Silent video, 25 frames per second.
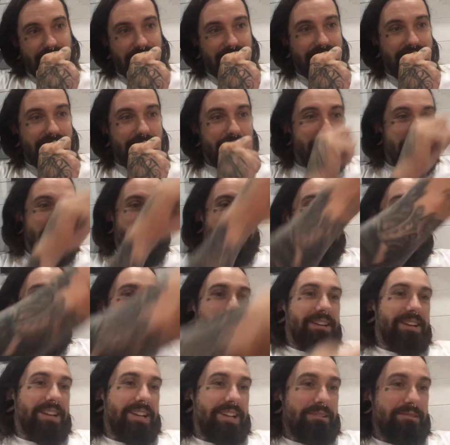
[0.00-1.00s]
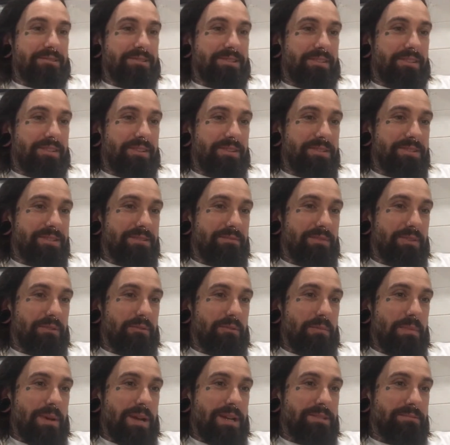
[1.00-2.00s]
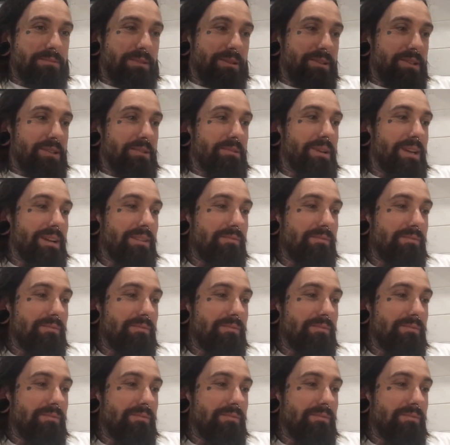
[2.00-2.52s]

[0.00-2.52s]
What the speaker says: If we're getting accused of doing something, we may as well do